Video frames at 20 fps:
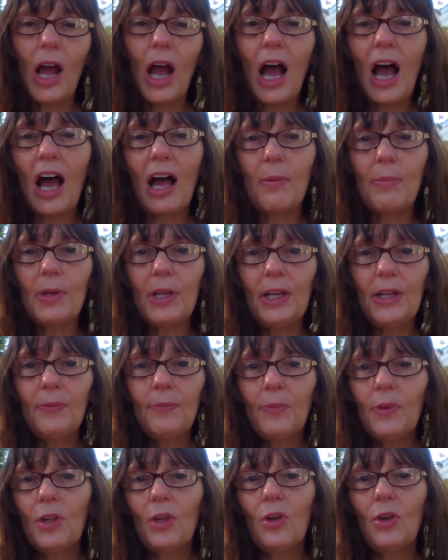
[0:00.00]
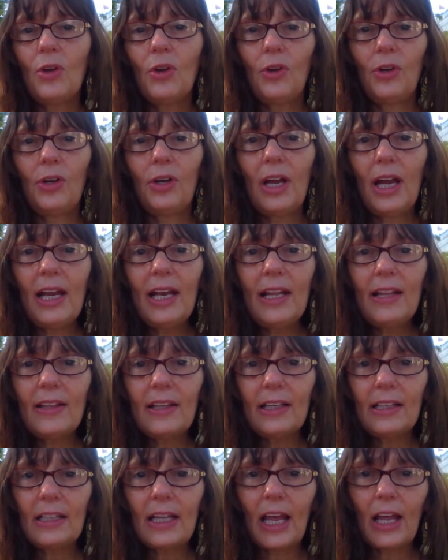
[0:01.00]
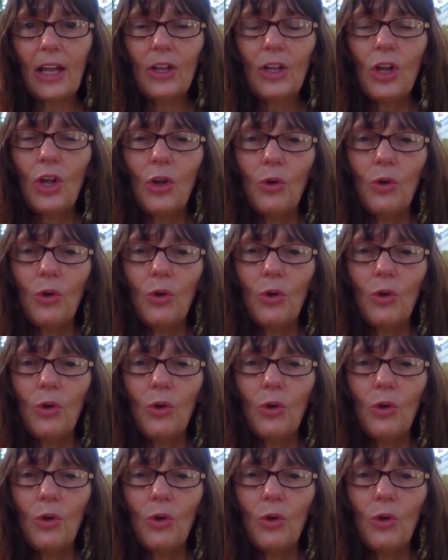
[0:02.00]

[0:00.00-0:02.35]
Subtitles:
hobby or anything that